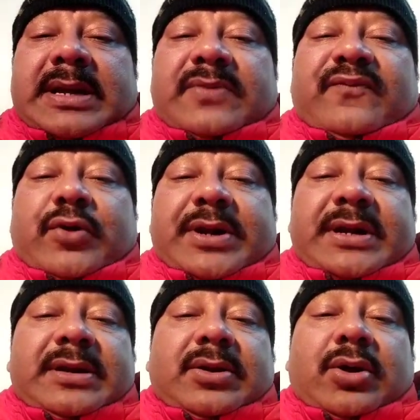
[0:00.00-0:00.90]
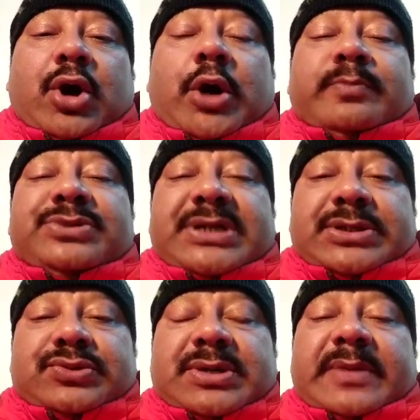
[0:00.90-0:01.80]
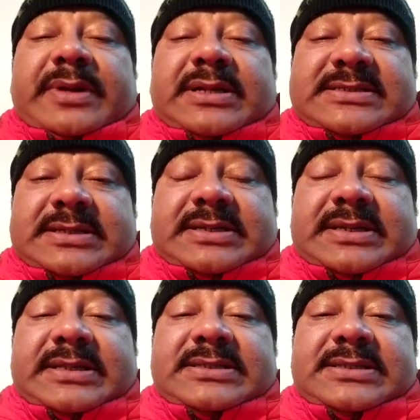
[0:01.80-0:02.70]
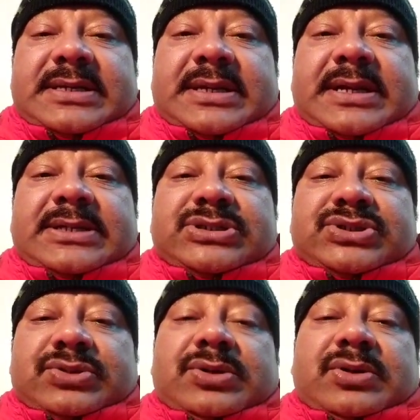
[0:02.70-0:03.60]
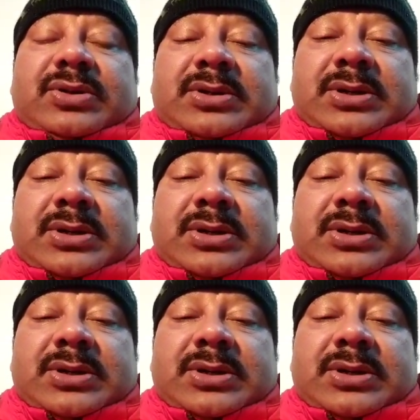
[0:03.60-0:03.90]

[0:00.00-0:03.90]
and for an object to come in a sentence, it should